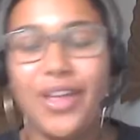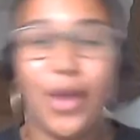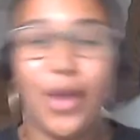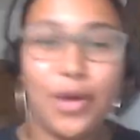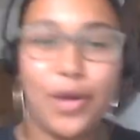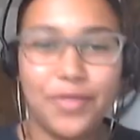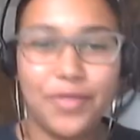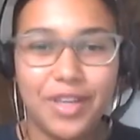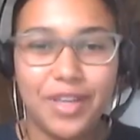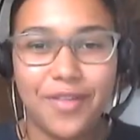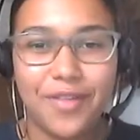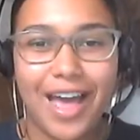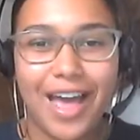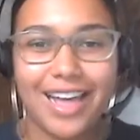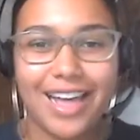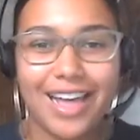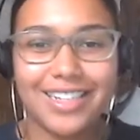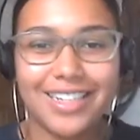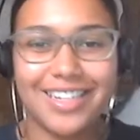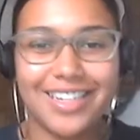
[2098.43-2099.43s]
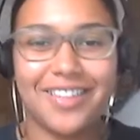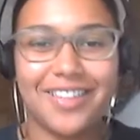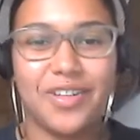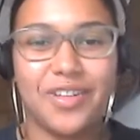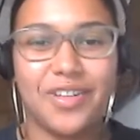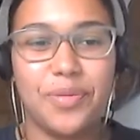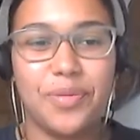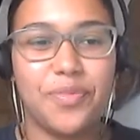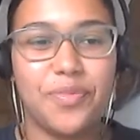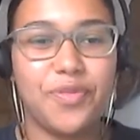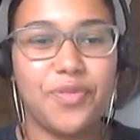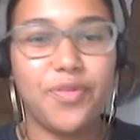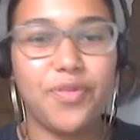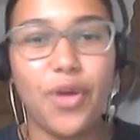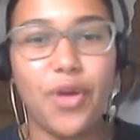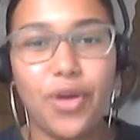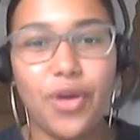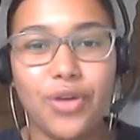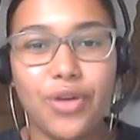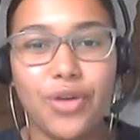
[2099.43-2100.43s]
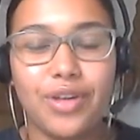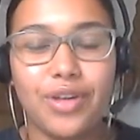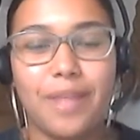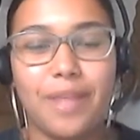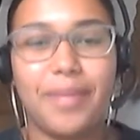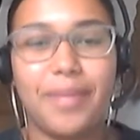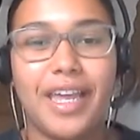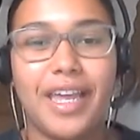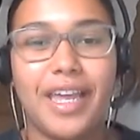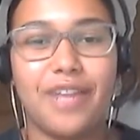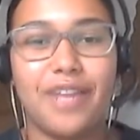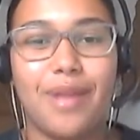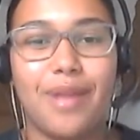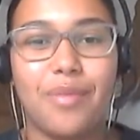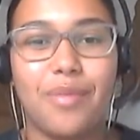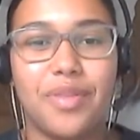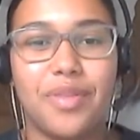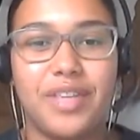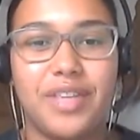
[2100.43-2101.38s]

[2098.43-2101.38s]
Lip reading: Hopefully, you've had some fun playing around with